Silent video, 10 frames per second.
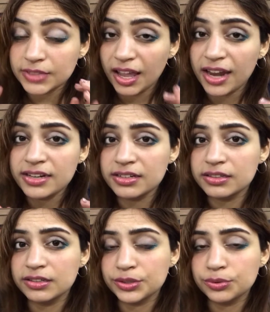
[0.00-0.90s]
And
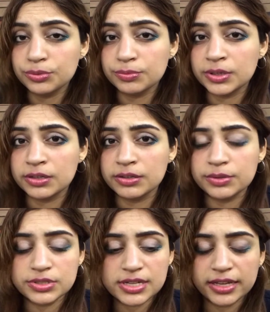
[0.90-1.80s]

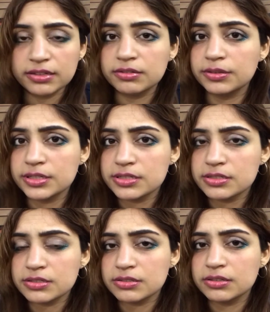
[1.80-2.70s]
it
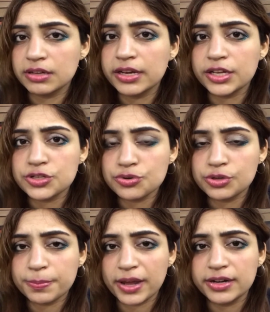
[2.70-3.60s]
is an
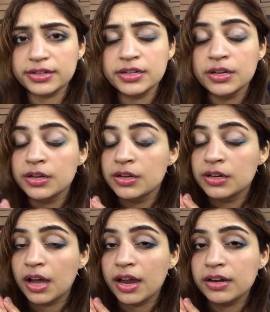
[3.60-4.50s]
age-old palette,
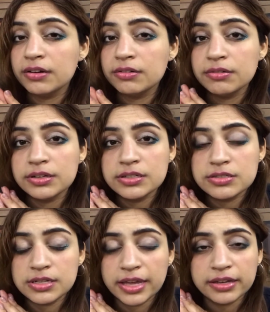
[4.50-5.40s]
and
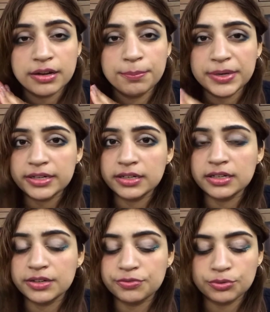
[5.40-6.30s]
it's like
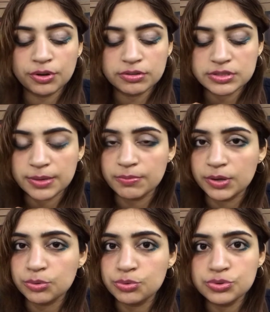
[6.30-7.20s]
completely, if you are
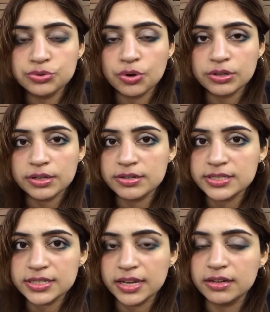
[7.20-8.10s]
someone who's not a
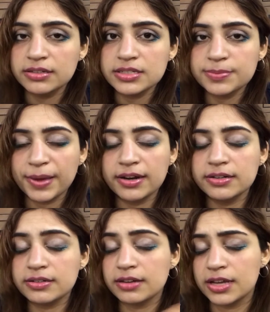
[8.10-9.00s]
risk taker, this
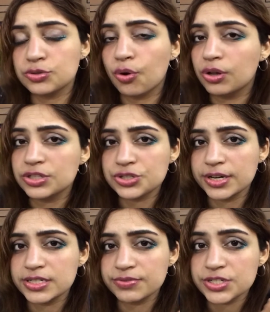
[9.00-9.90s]
palette has all the
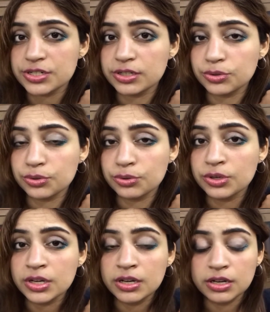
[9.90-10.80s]
shades which
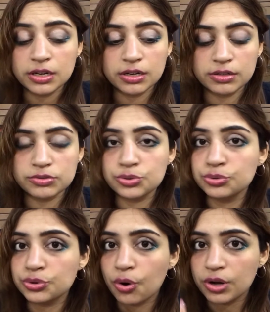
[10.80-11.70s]
will
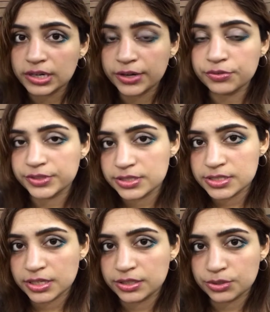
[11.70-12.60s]
suit all kind of Indian
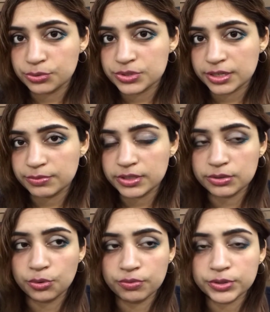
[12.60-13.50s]
skin tones, and
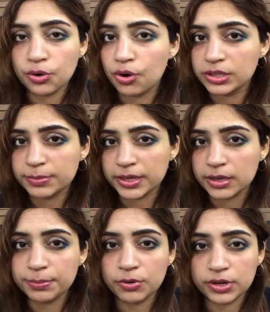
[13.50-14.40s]
will go with all the
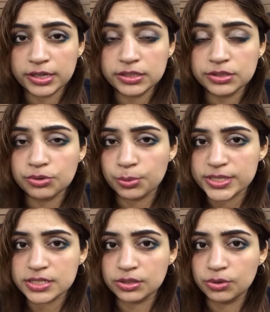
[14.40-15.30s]
makeup or Indian or
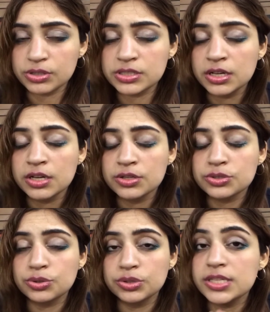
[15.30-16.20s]
Western look.
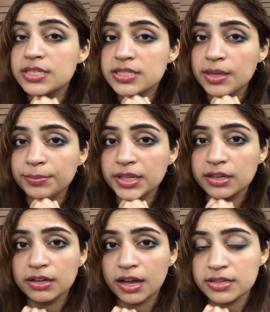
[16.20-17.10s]
So this is
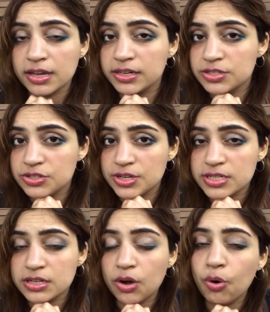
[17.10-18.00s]
something I highly
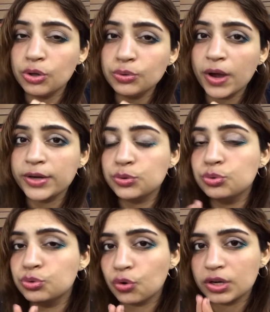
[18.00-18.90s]
suggest. Although I
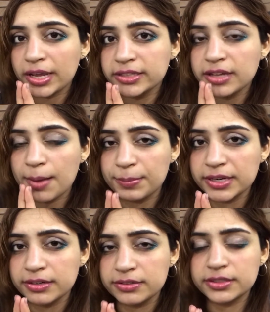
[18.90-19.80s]
do not like the
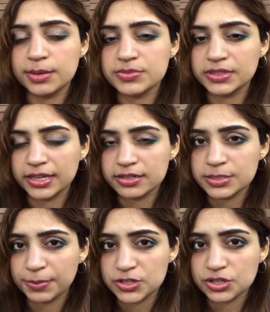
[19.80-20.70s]
applicator, it comes with like a
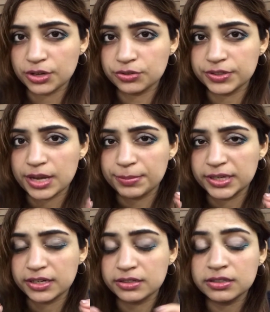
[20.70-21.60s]
sponge kind of an
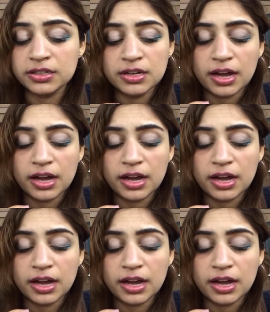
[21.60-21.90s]
applicator.